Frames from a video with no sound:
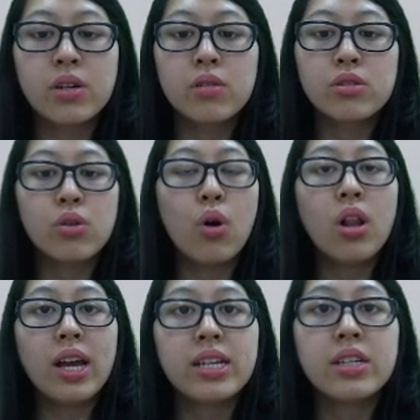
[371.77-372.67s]
So
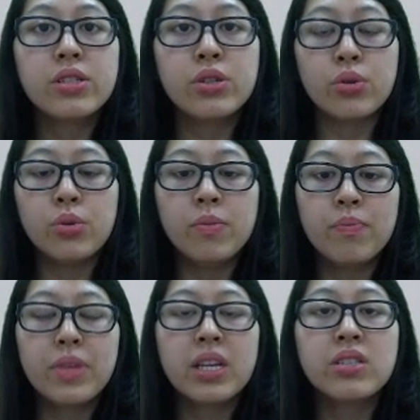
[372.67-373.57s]
all I need to do
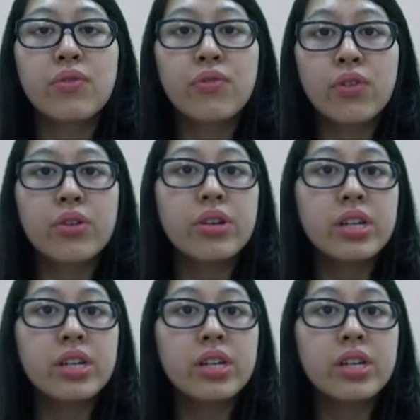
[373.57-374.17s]
is further